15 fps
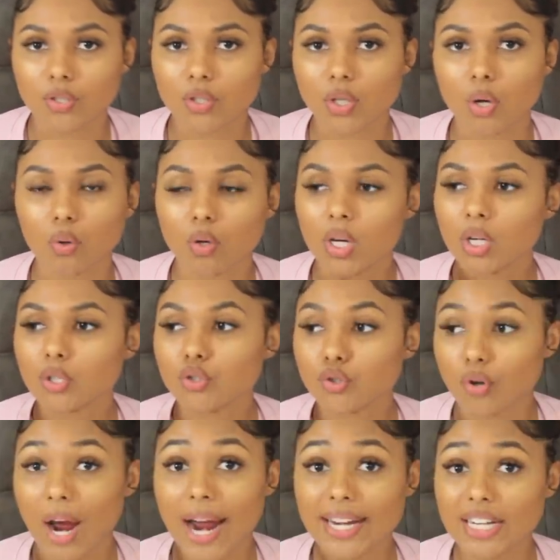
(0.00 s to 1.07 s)
So
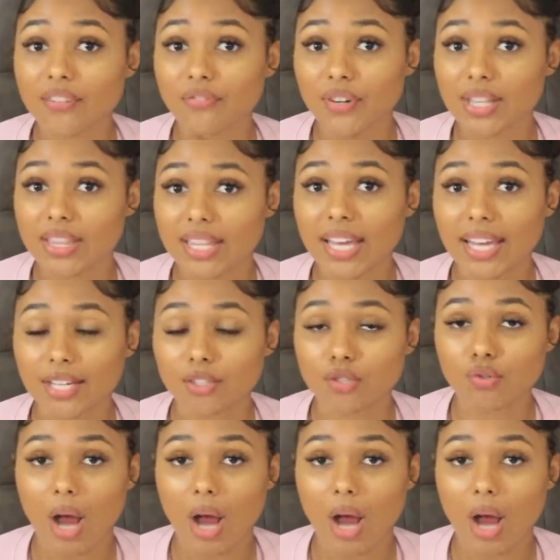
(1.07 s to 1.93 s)
try different things.